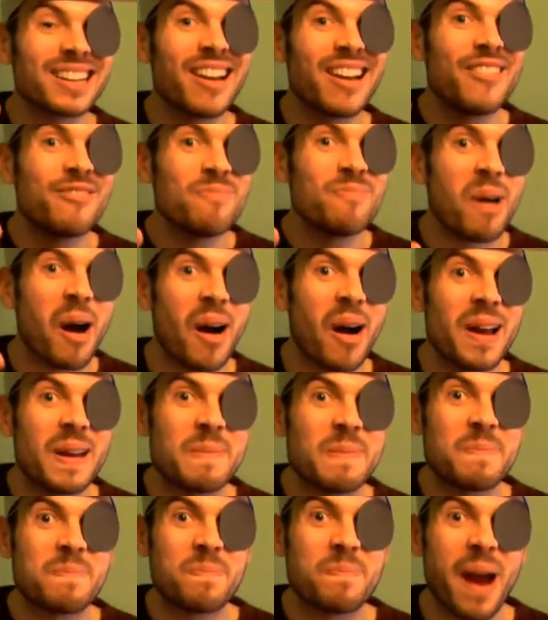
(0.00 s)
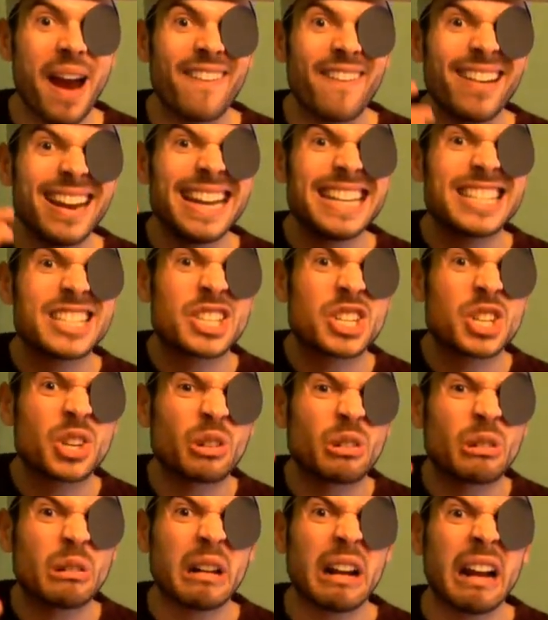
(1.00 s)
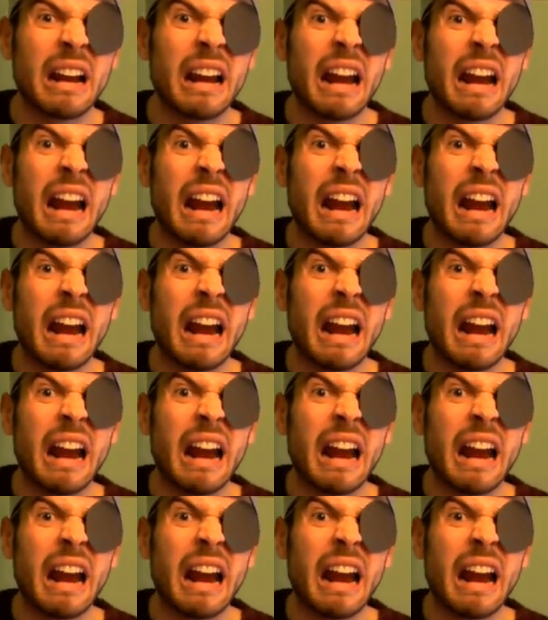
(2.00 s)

of my buried treasure.